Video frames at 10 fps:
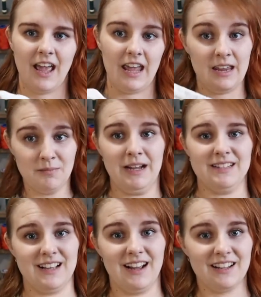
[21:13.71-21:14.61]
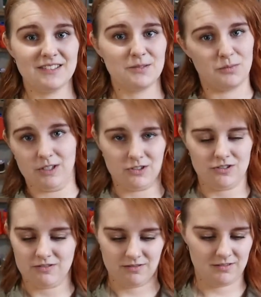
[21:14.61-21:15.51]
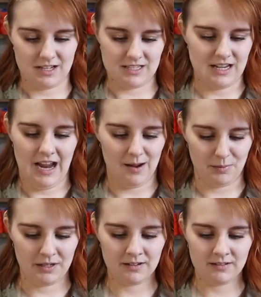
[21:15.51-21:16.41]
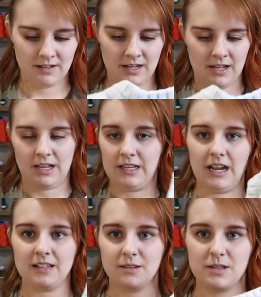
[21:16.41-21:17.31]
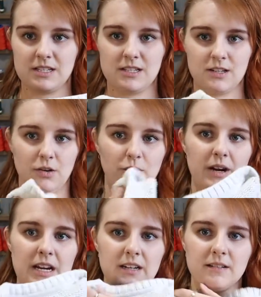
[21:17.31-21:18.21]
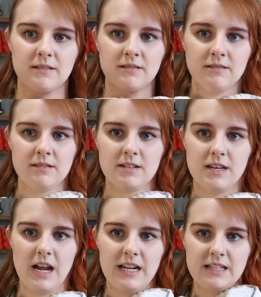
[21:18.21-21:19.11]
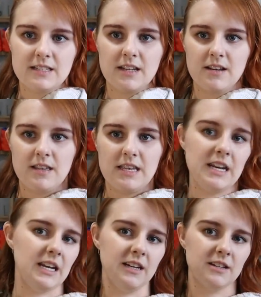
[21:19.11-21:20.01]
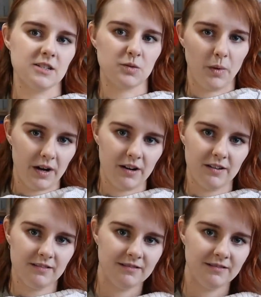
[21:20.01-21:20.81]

in my size, which doesn't happen. And yeah, so this is a great, nice knitted sweater.